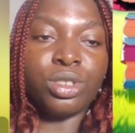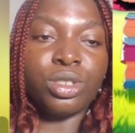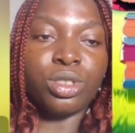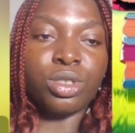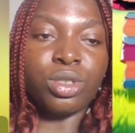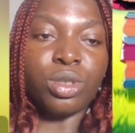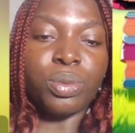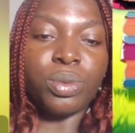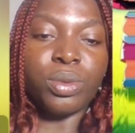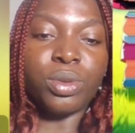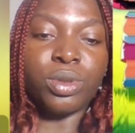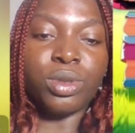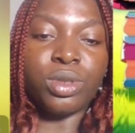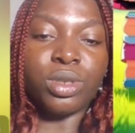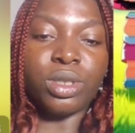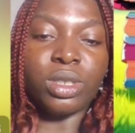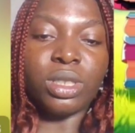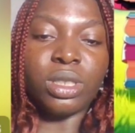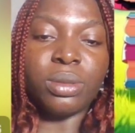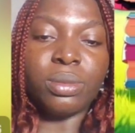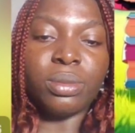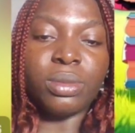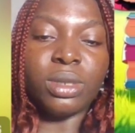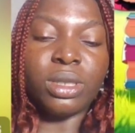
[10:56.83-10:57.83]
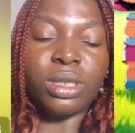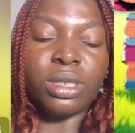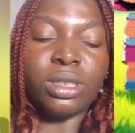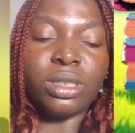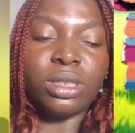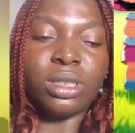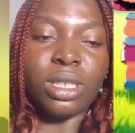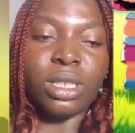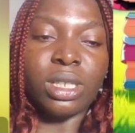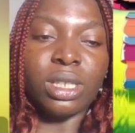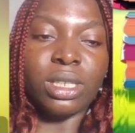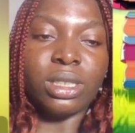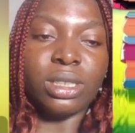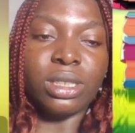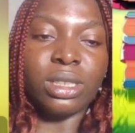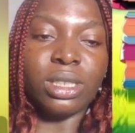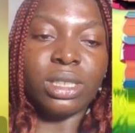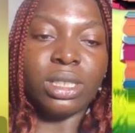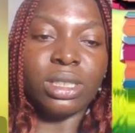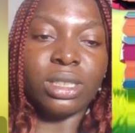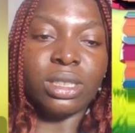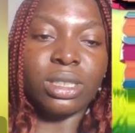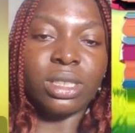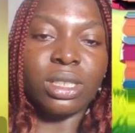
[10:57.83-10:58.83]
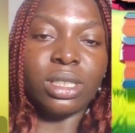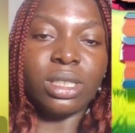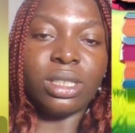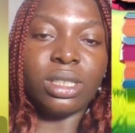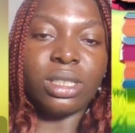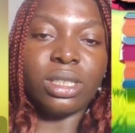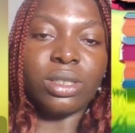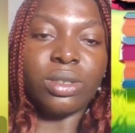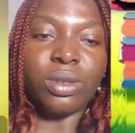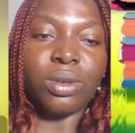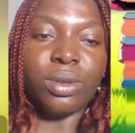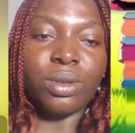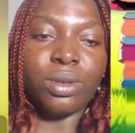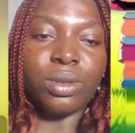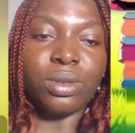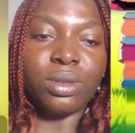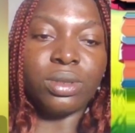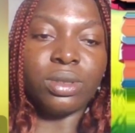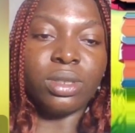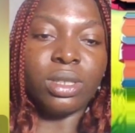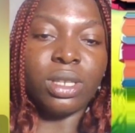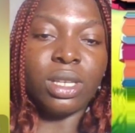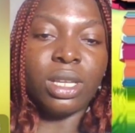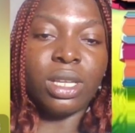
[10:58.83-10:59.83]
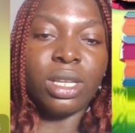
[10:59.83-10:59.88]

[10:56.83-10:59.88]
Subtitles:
upload your image, and then click on,